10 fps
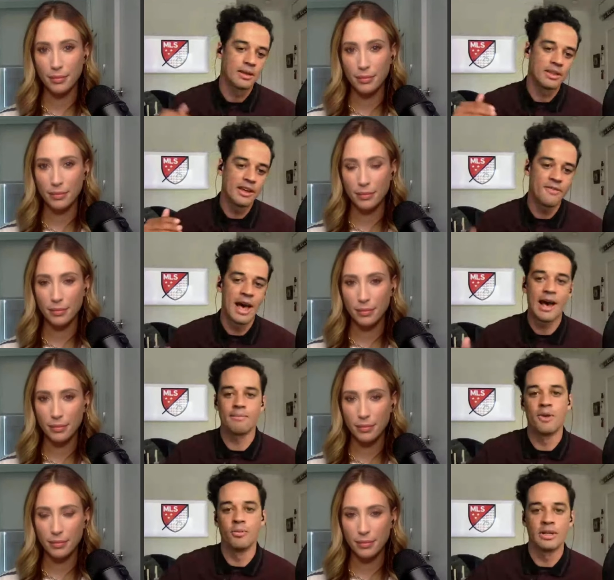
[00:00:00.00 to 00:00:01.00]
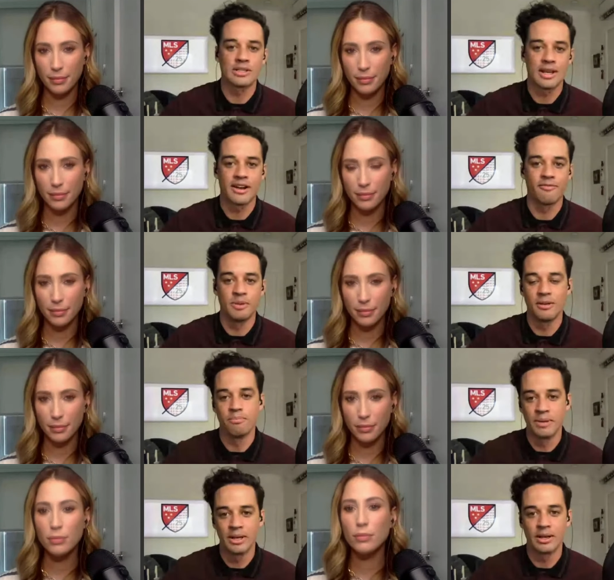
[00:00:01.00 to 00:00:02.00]
Speaker 1: They've had moments that have been
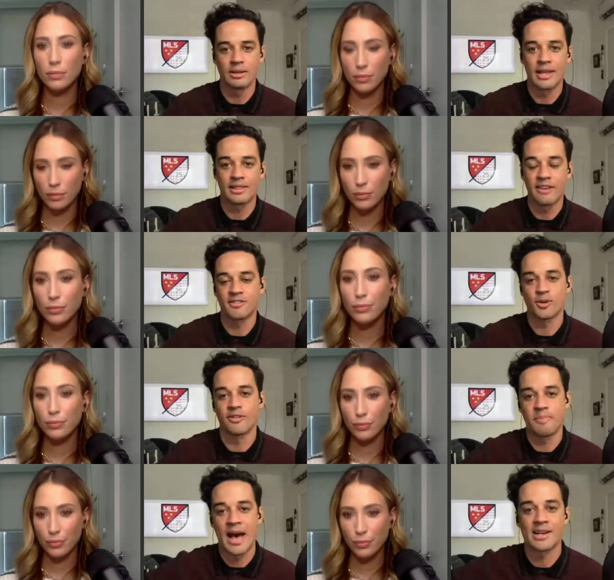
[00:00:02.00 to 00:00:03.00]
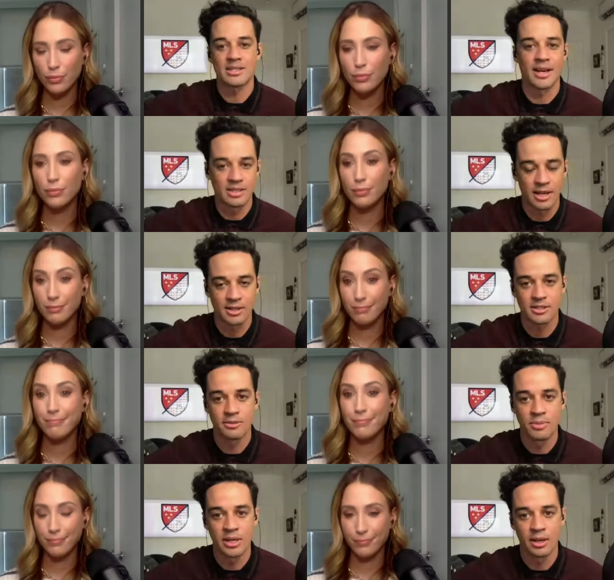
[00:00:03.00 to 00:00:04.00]
big that they've sort of passed that test to
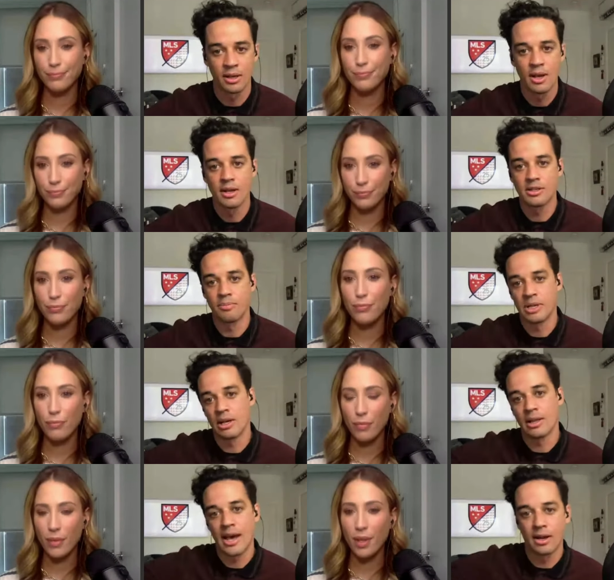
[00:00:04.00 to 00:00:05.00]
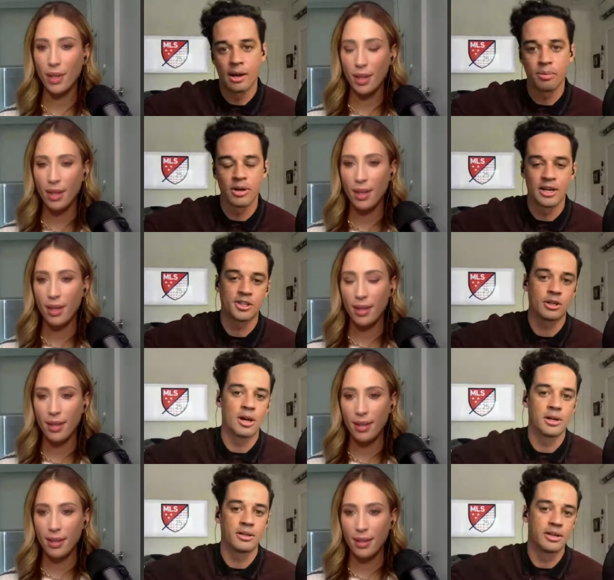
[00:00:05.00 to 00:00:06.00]
me to be in that upper
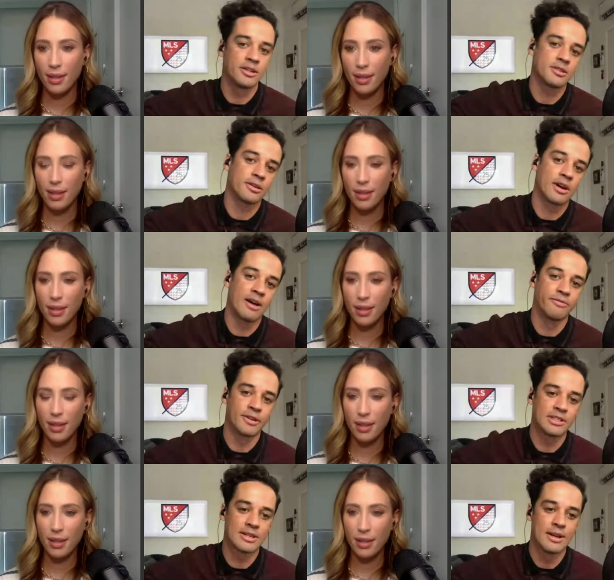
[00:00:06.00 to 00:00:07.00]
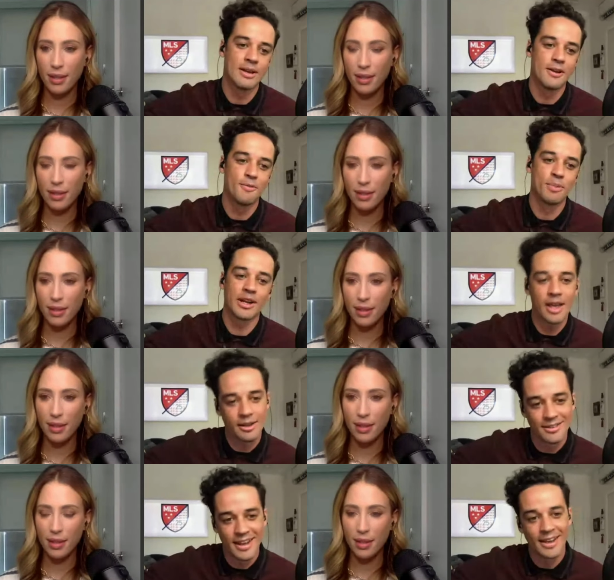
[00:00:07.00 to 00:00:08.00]
echelon in the Eastern Conference. But
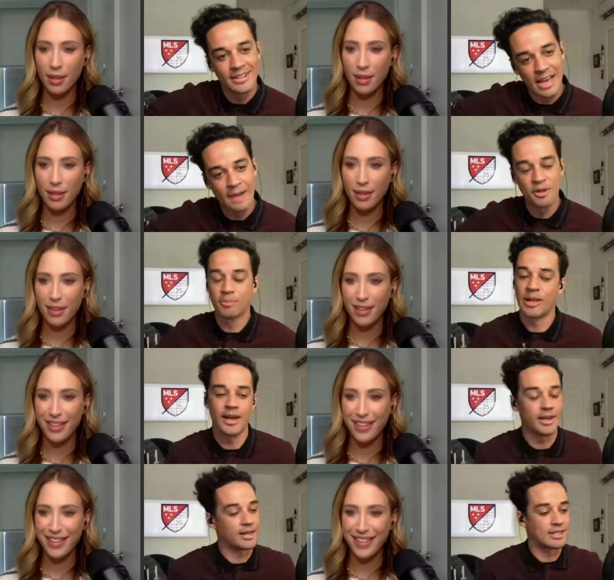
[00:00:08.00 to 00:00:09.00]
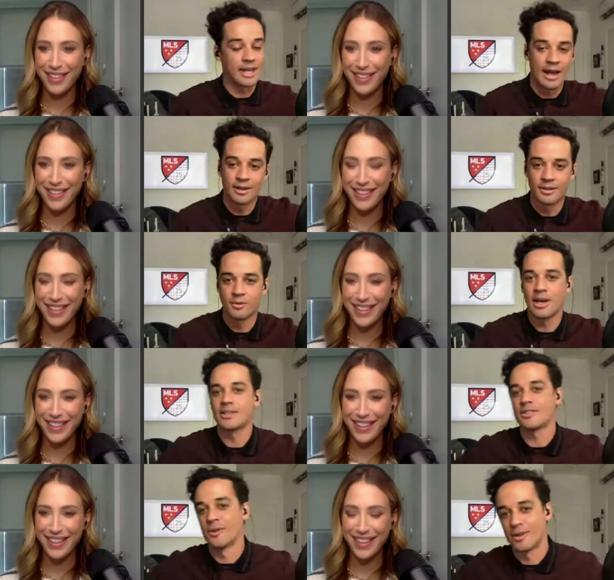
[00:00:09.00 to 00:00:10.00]
again, anytime you play against Seattle in the
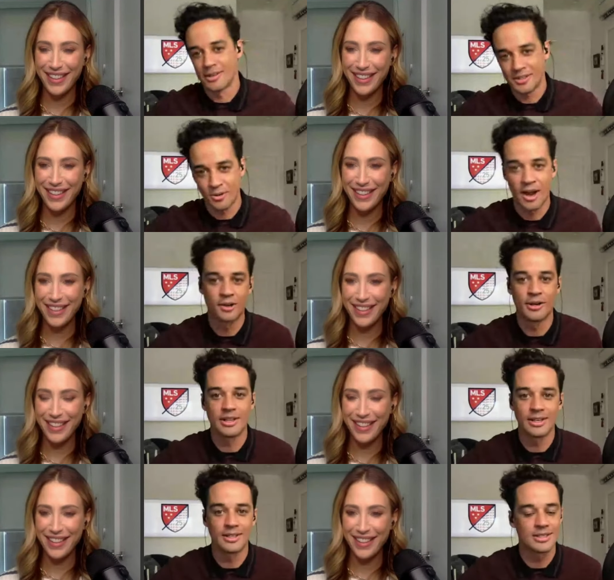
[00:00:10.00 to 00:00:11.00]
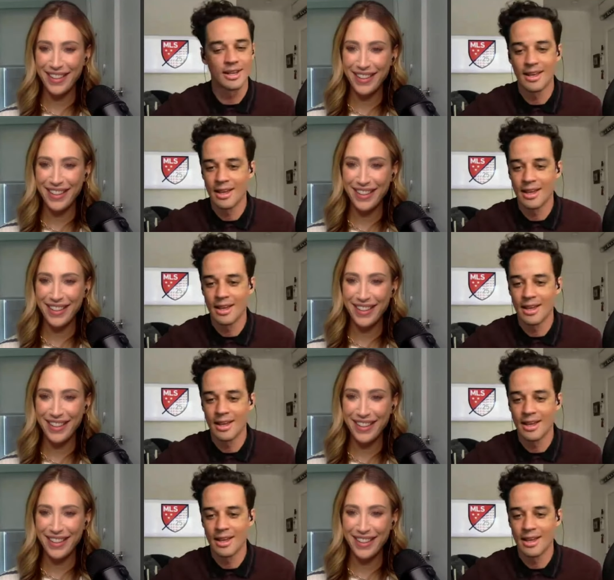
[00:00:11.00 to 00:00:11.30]
West or Toronto in the East,